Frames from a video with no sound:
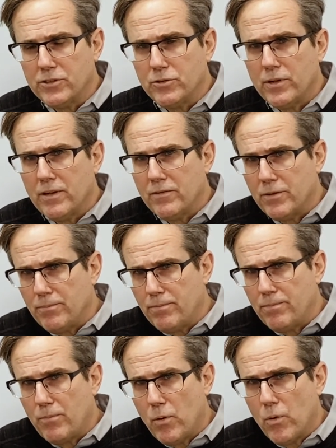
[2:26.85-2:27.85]
You have the
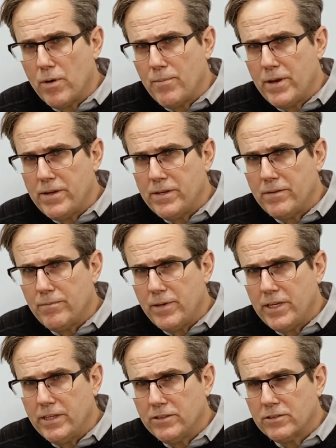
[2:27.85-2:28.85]
board
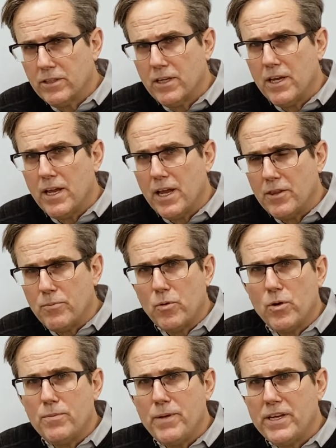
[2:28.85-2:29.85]
meetings, and the
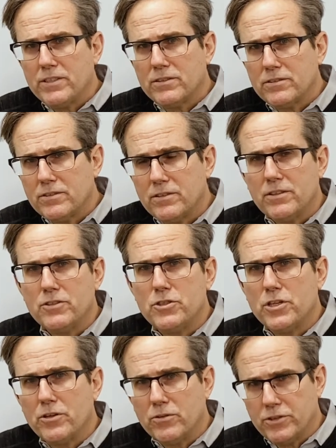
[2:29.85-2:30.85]
board makes the
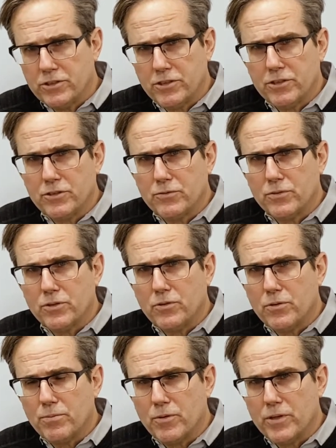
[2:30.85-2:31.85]
general decisions for the
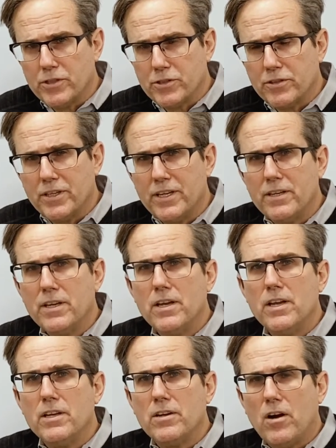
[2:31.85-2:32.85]
corporation. They
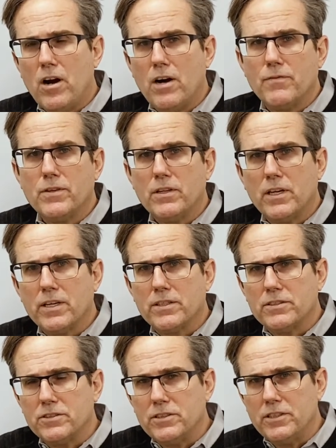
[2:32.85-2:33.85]
often elect the
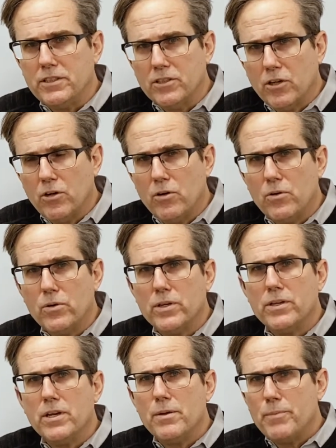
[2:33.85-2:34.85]
CEO and
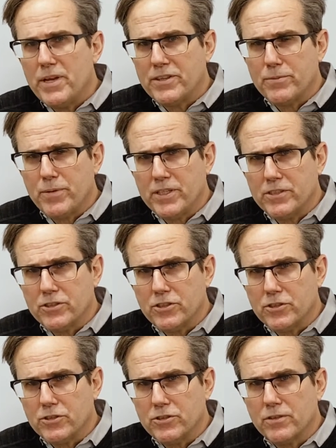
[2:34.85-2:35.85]
make the big
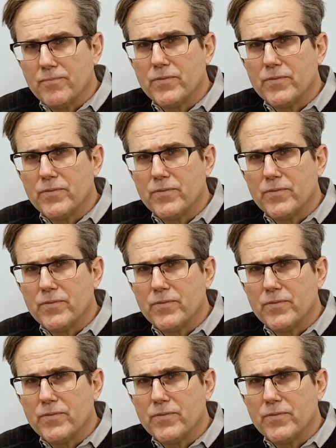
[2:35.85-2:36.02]
decisions.